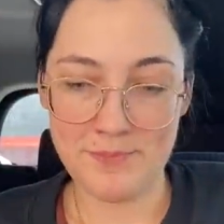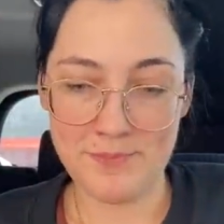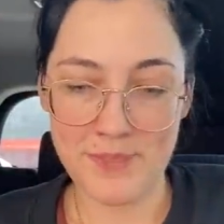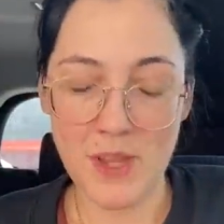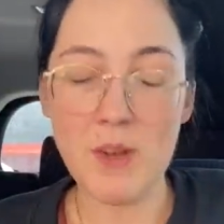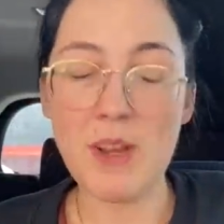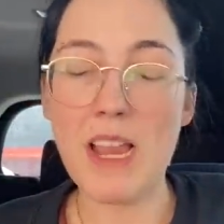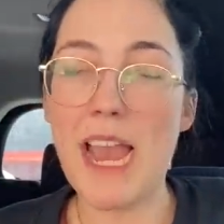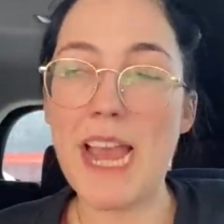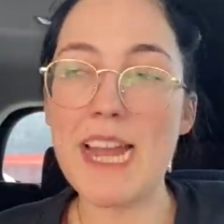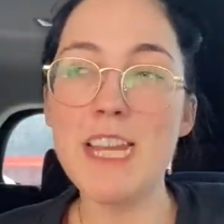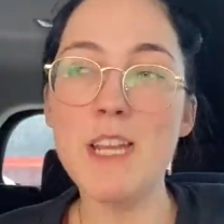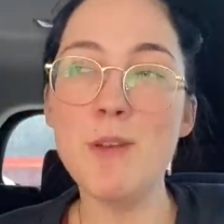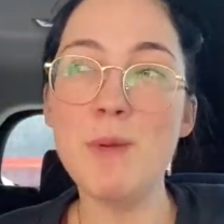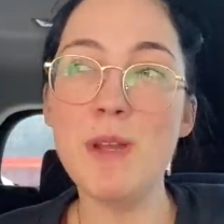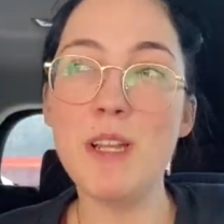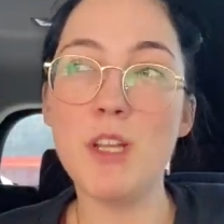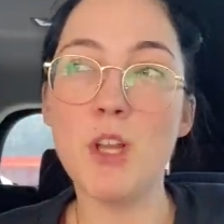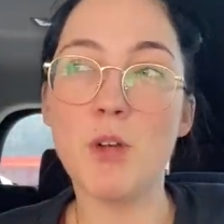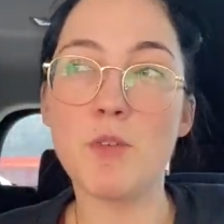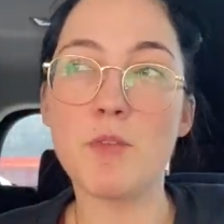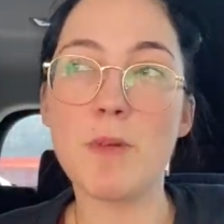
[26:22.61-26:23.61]
Okay, I need to be
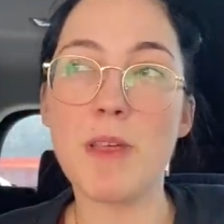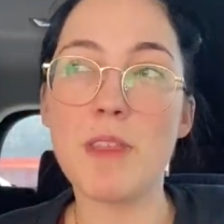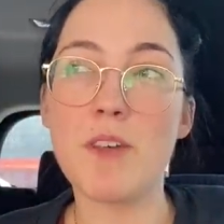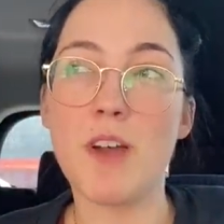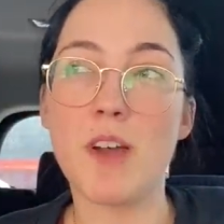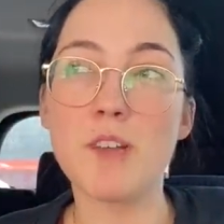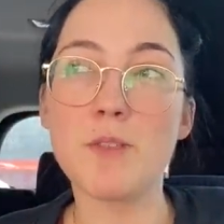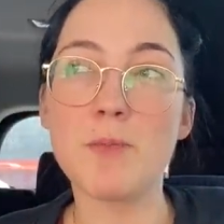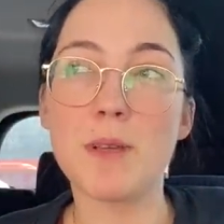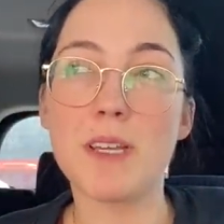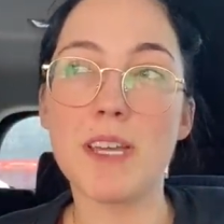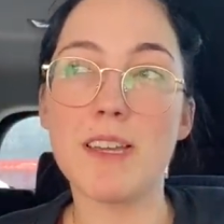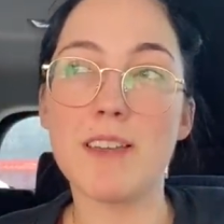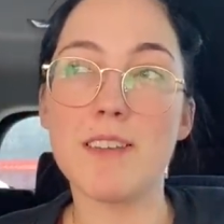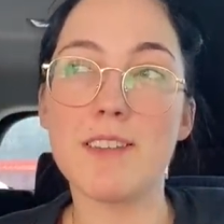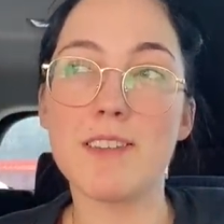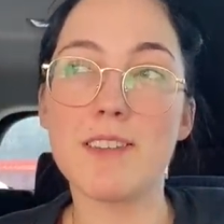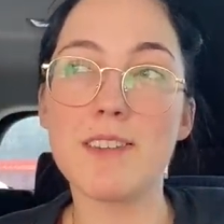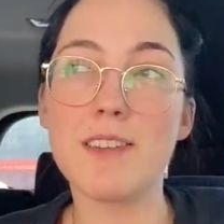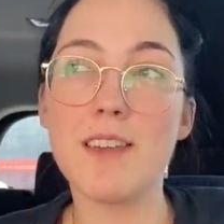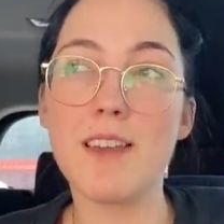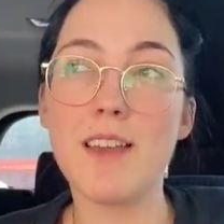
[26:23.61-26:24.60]
alone with my thoughts
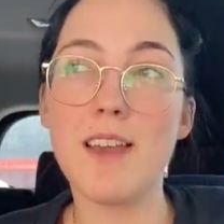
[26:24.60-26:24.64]
because